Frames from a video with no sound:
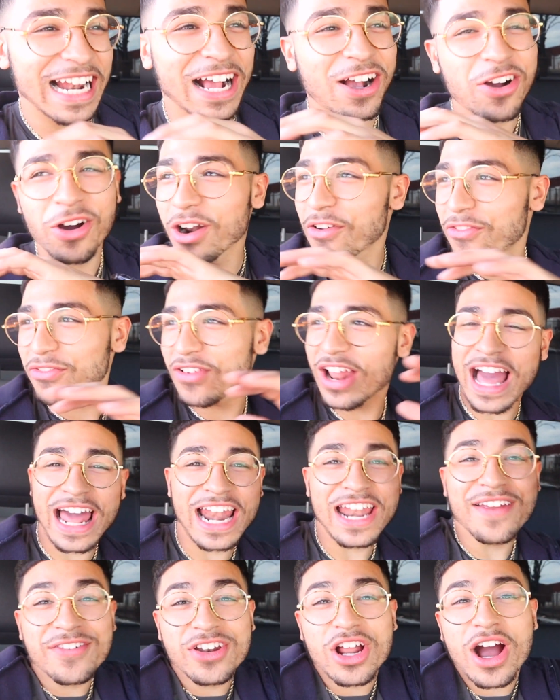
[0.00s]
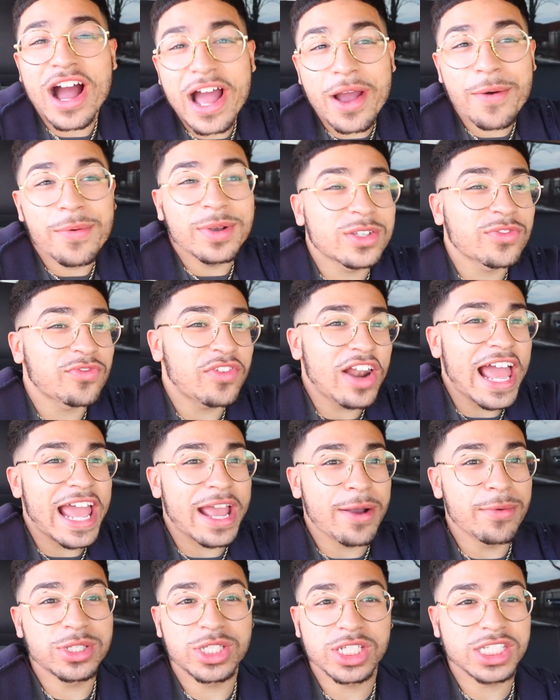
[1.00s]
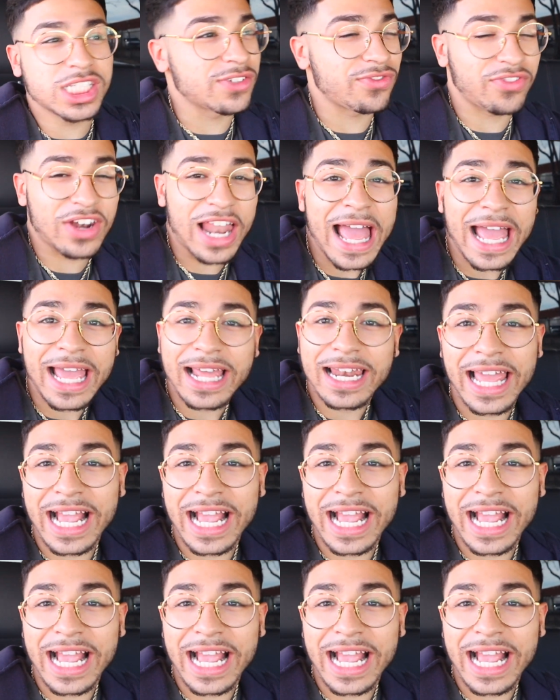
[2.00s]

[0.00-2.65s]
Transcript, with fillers: and I caught a flat. I didn't even know how it was flat. It was just flat.